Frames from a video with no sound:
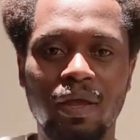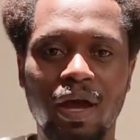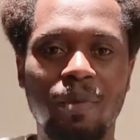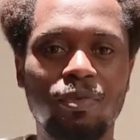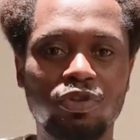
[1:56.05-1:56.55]

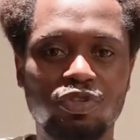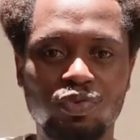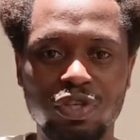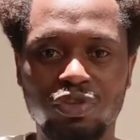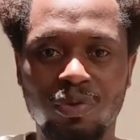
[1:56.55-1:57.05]
I'm not
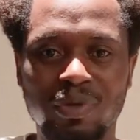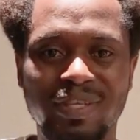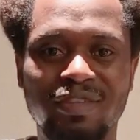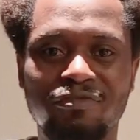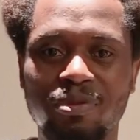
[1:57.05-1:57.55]
really sure what's the
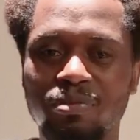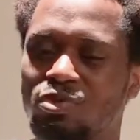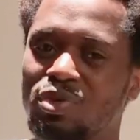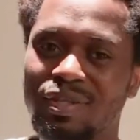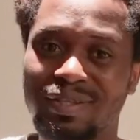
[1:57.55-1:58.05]
difference
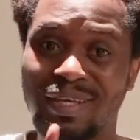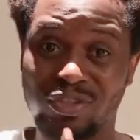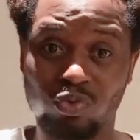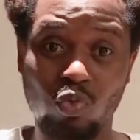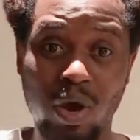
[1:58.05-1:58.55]
between
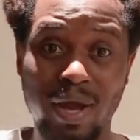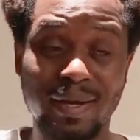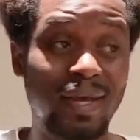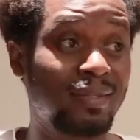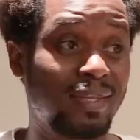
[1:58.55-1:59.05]
test 1
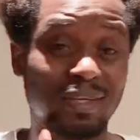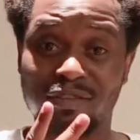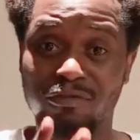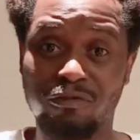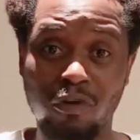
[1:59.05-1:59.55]
and
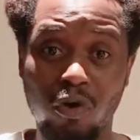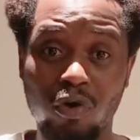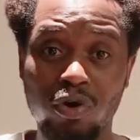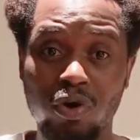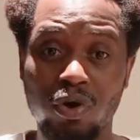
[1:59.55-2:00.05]
test 4